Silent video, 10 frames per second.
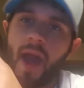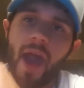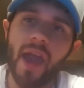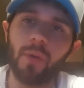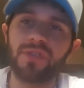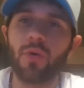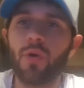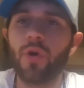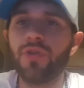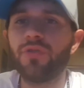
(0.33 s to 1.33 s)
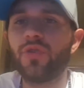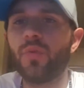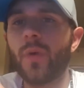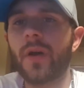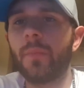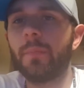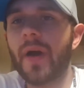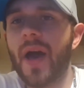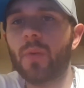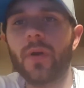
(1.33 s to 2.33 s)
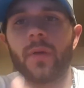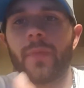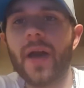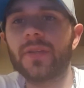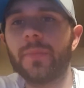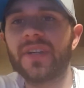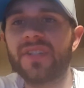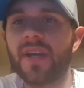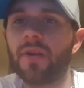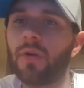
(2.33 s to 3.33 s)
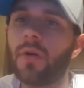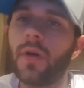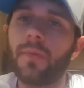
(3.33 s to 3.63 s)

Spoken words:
Hey, what's going on YouTube? Welcome back. Welcome back to my channel.